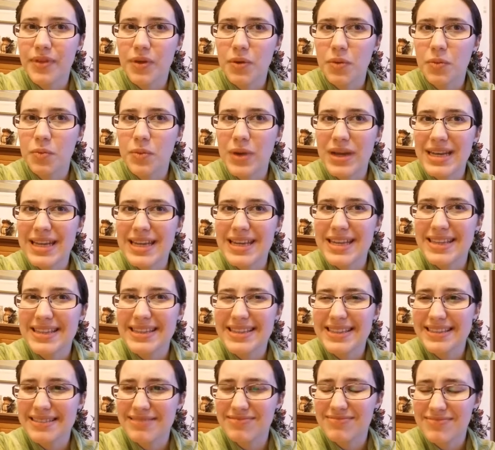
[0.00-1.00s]
when he
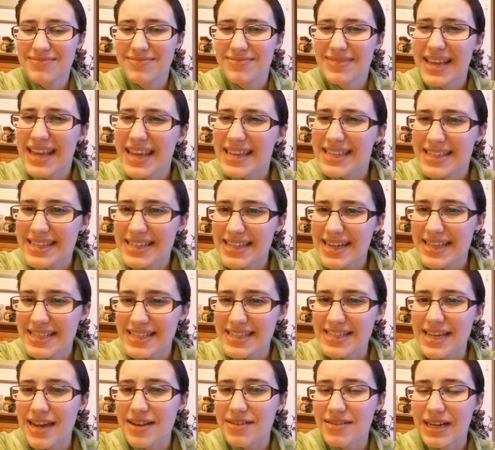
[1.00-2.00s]
isn't
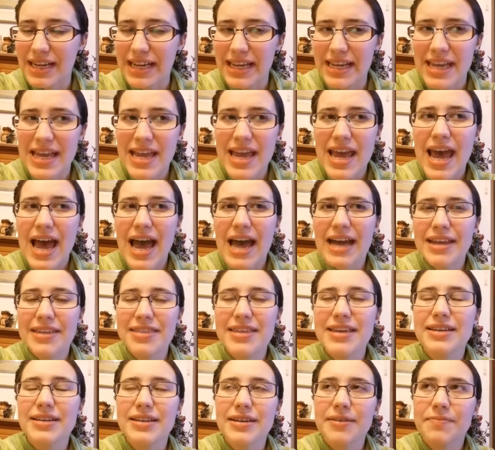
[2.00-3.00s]
necessarily. And I
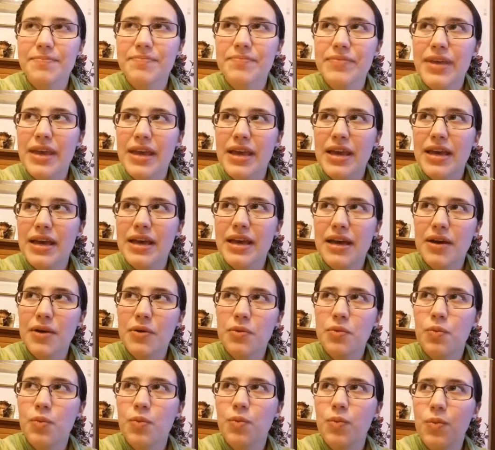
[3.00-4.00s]
think
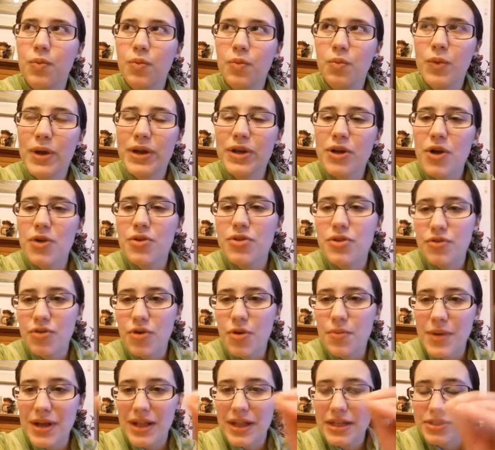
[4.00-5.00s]
we know that
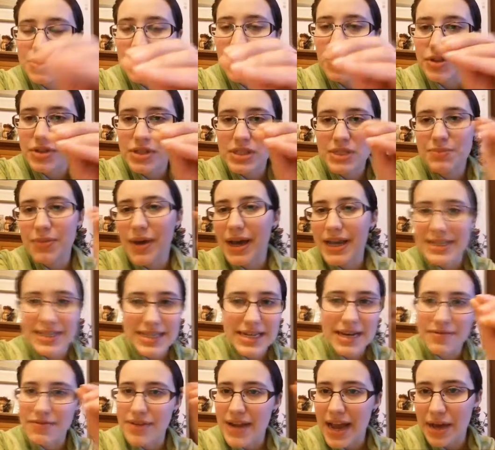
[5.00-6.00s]
Cromwell has got spies in
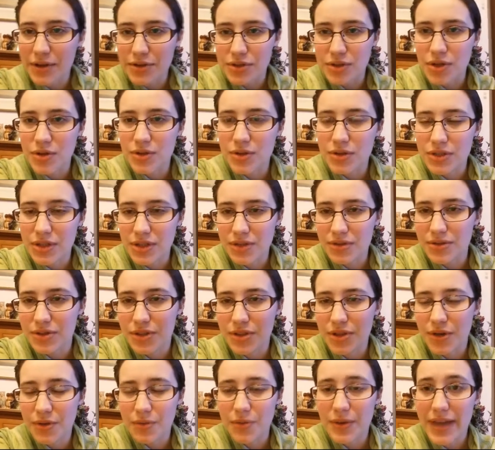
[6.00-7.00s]
every household, and you
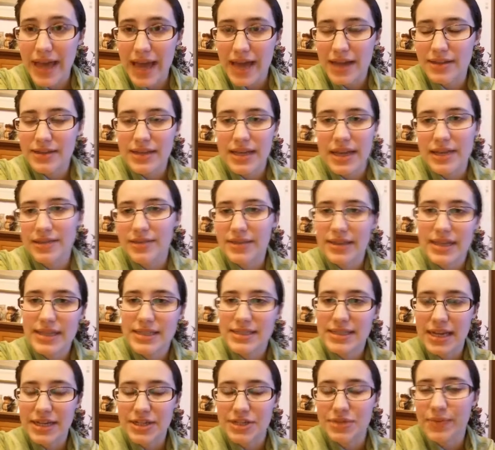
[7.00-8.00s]
know we get in this
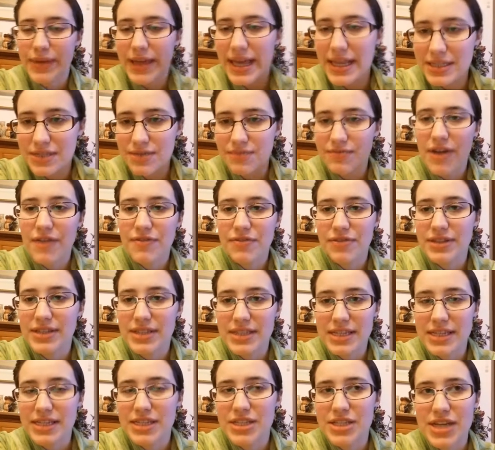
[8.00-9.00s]
section we get some
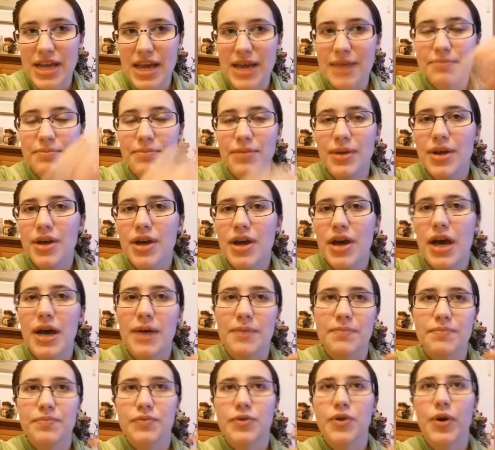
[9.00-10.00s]
references to him
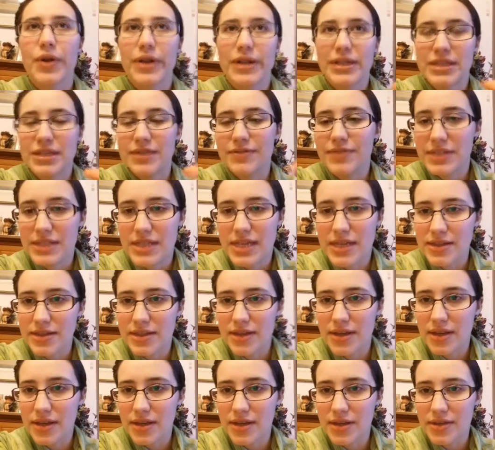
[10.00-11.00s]
um, going to visit
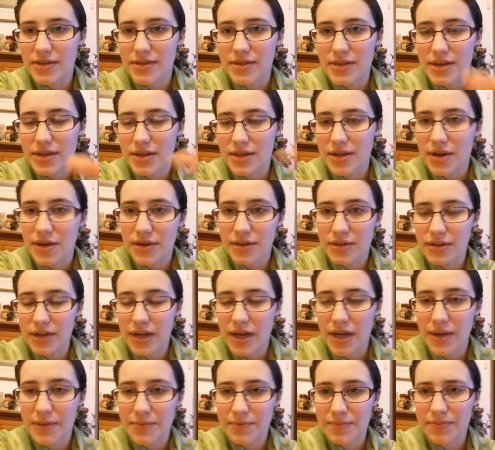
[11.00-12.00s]
the the young
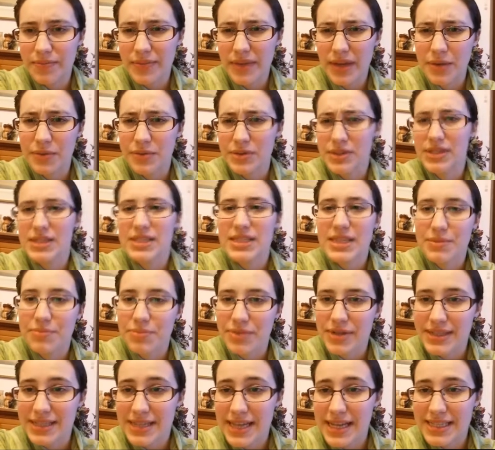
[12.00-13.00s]
um, I was going to say
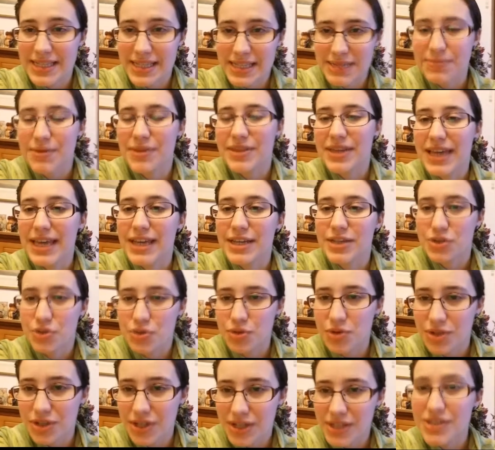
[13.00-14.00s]
princesses, but the king's
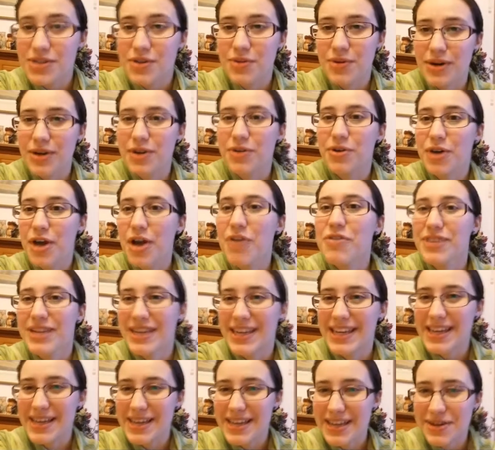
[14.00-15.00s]
daughters who are not
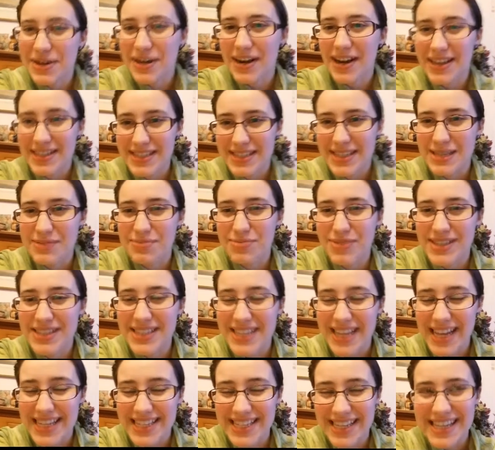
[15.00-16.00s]
currently classed as
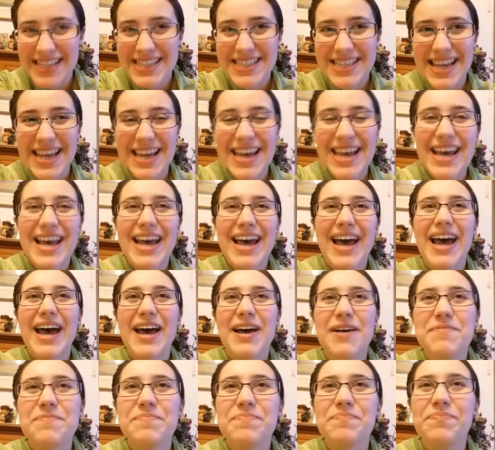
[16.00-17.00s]
princesses.
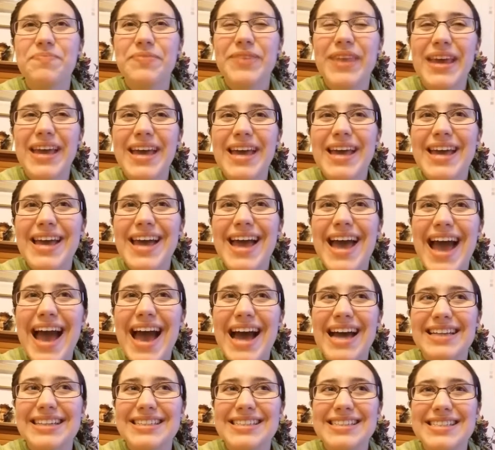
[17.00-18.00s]
Um,
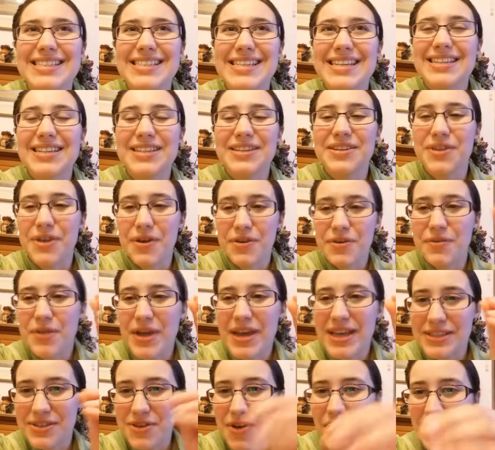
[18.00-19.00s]
and you know
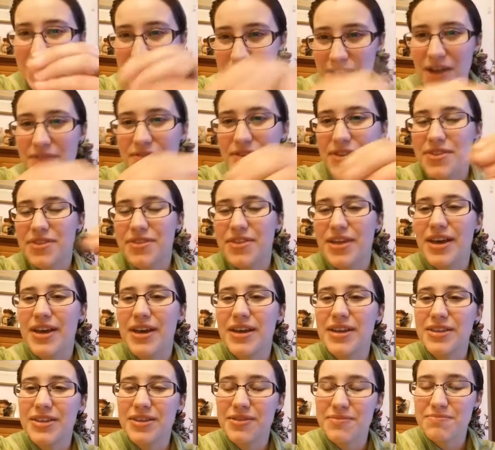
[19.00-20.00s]
he's got a servant that
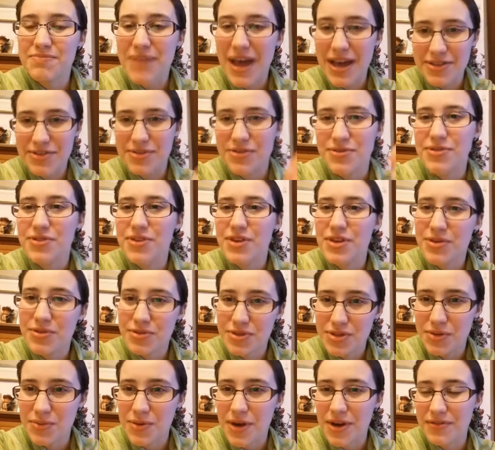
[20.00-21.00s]
Matthew that used
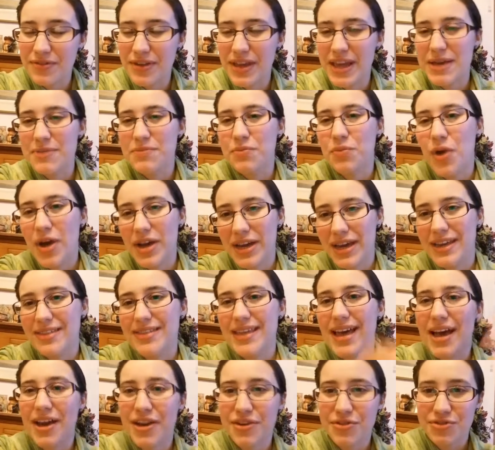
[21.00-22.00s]
to work for him working there
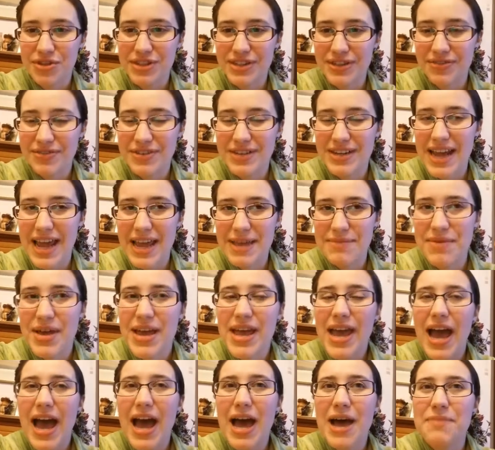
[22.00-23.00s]
under a different name
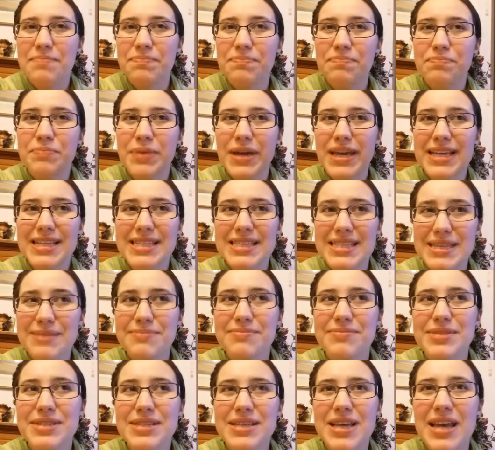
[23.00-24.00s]
um, but he
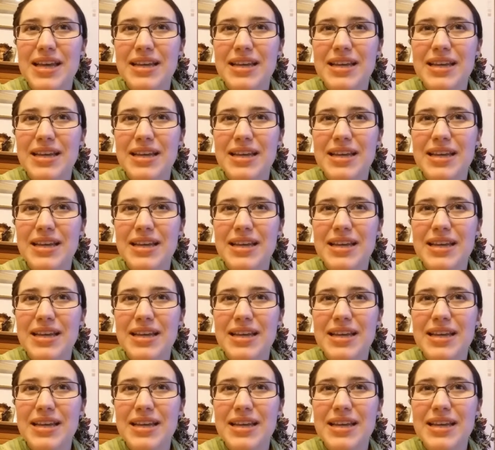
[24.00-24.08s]
seems